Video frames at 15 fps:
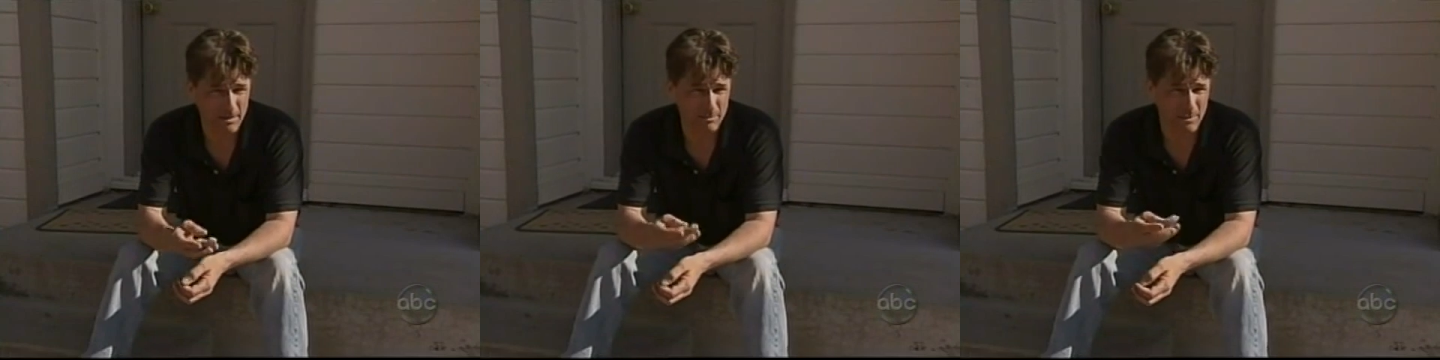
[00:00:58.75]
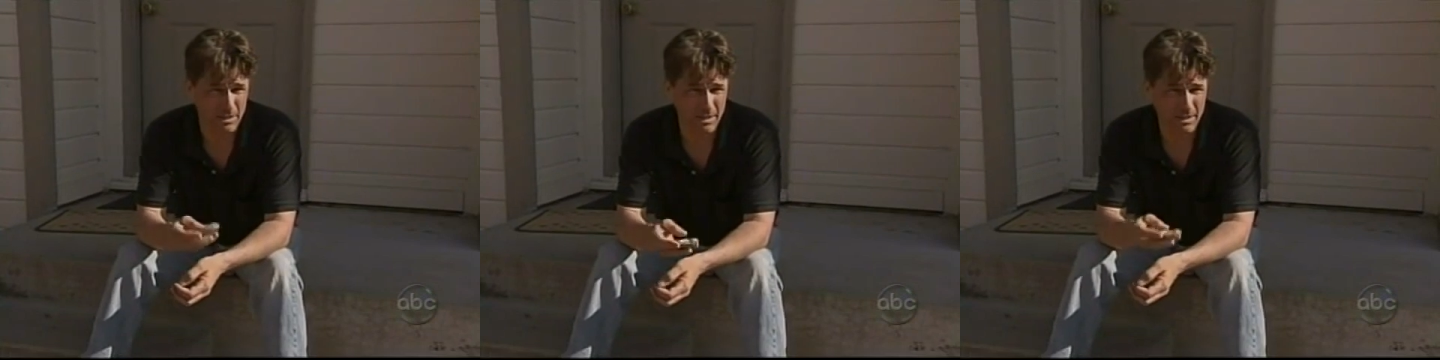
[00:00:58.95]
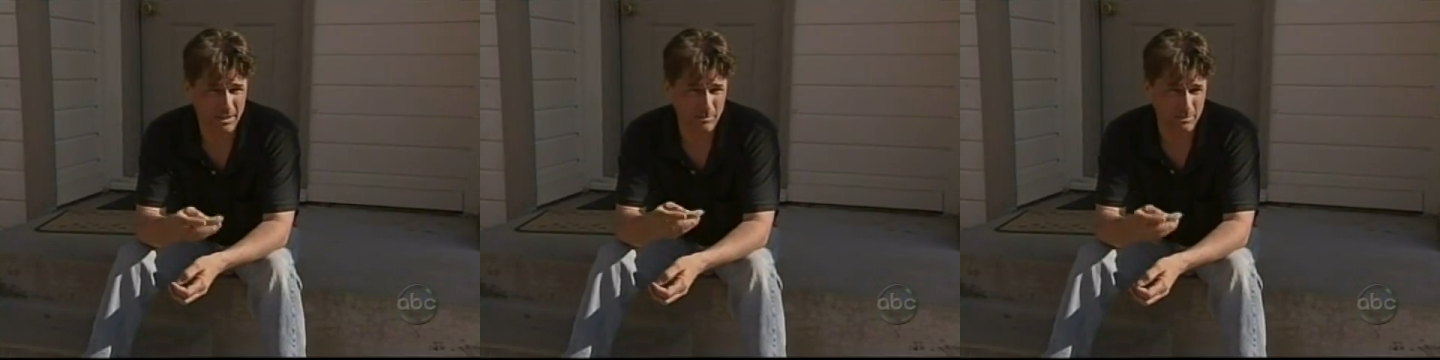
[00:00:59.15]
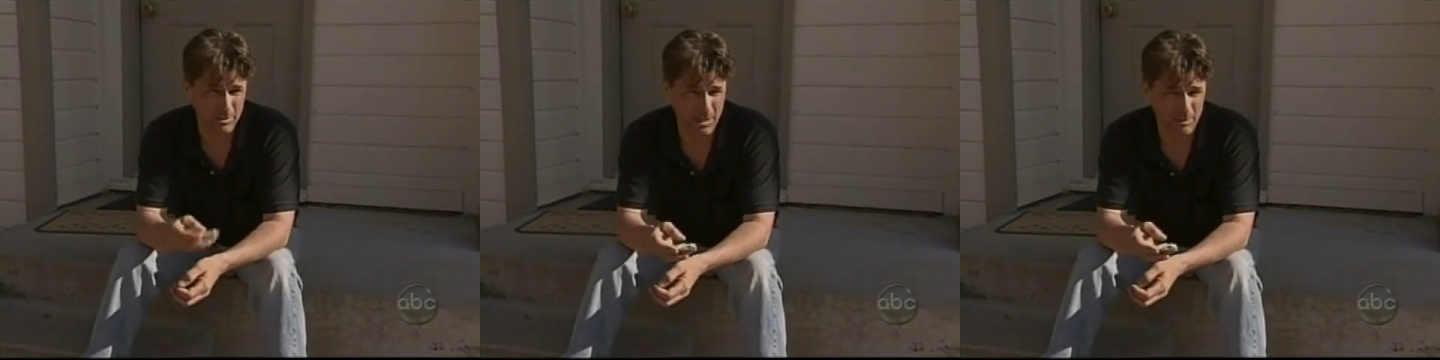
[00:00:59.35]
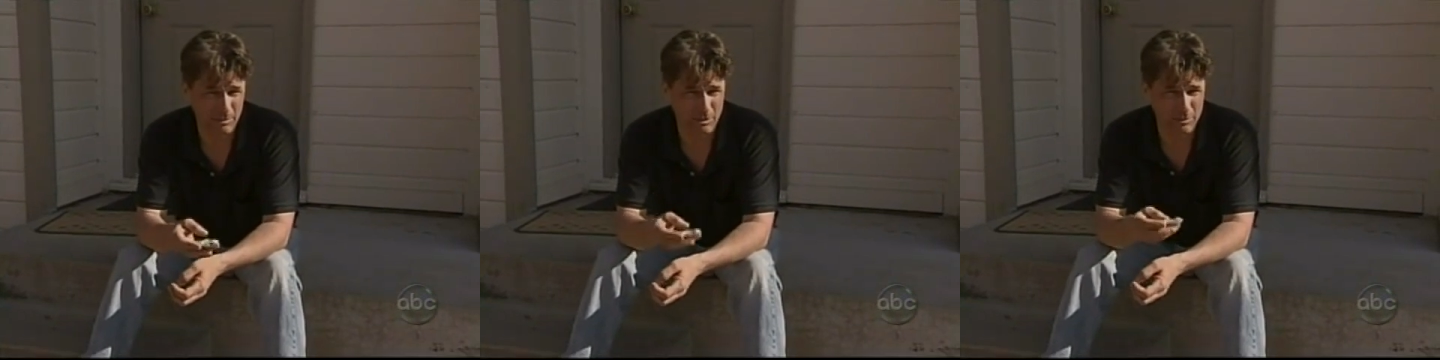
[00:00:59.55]
me
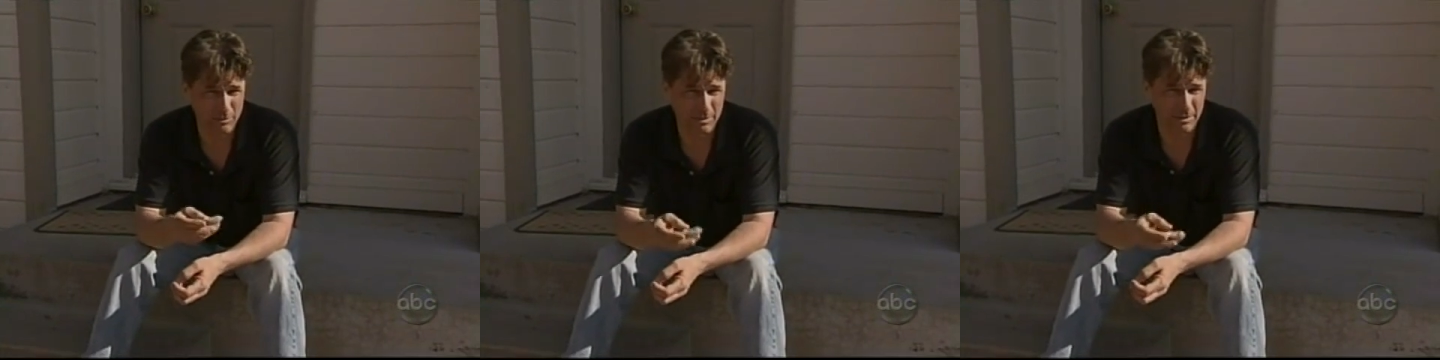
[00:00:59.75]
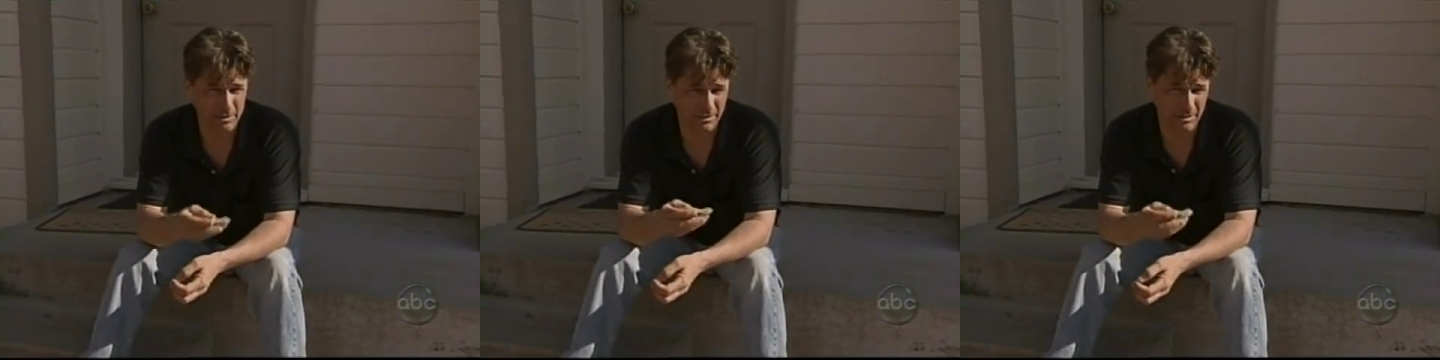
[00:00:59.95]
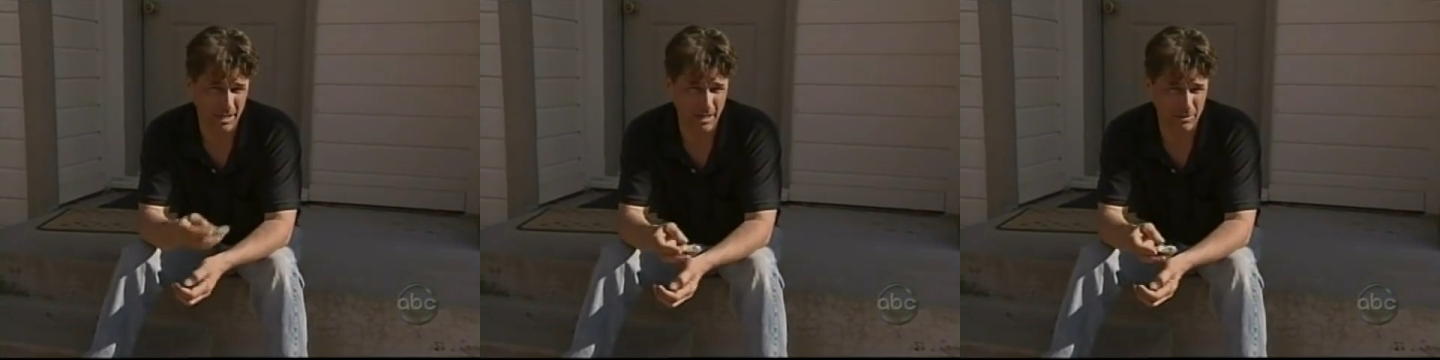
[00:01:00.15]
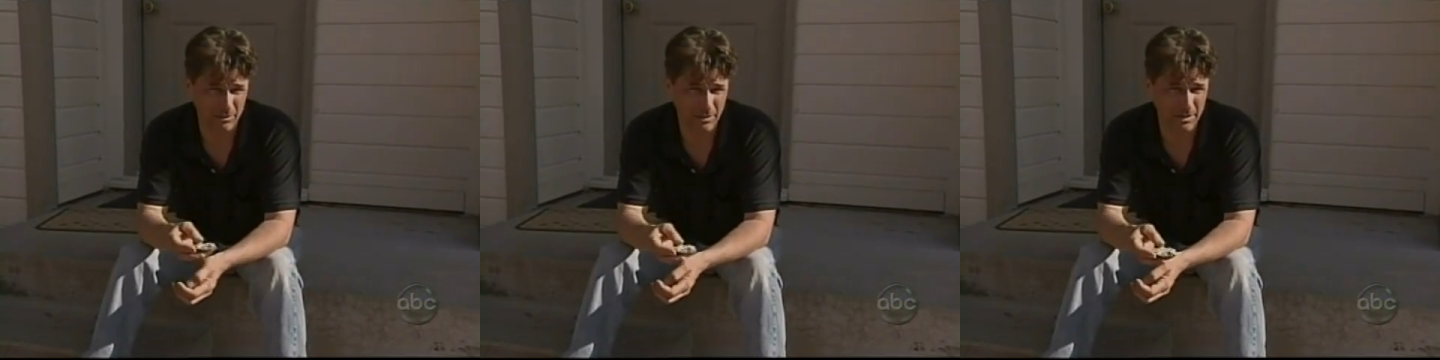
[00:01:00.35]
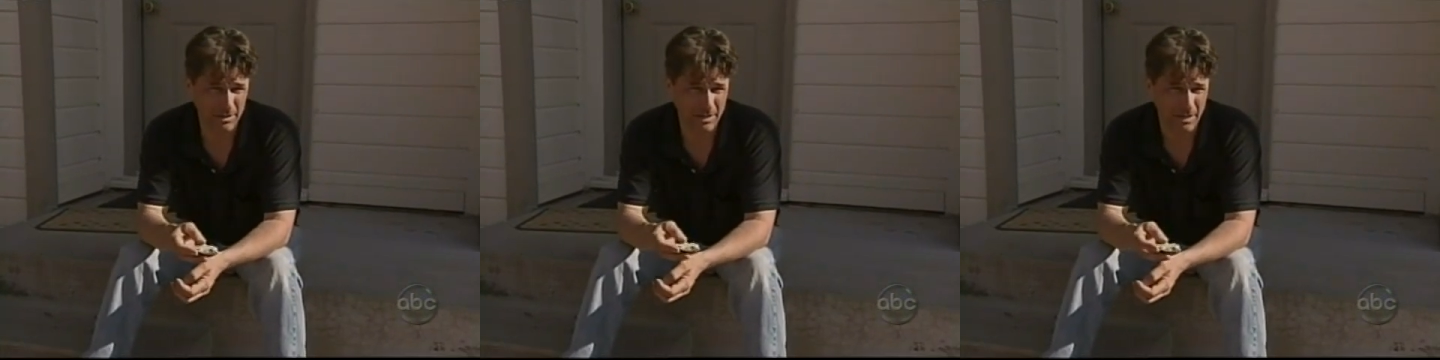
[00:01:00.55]
being able to speak to
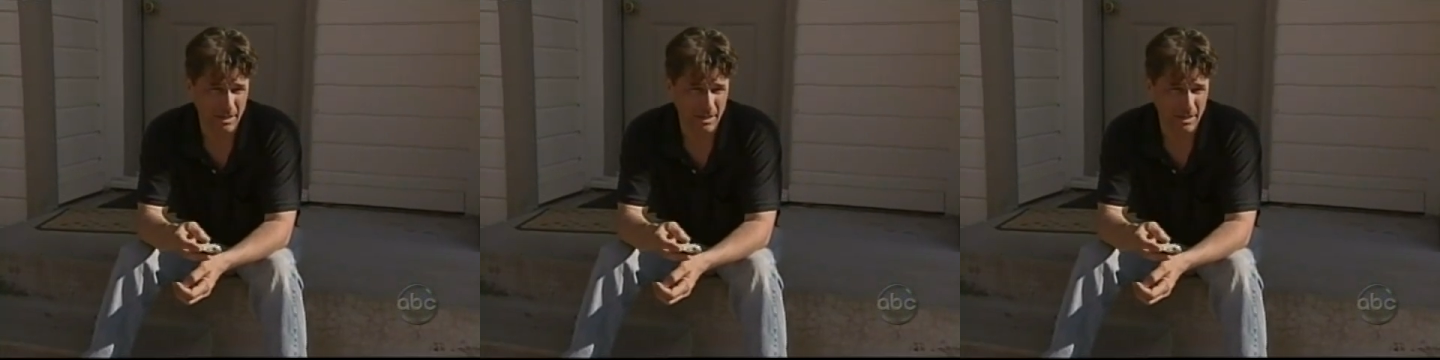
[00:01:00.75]
Karen,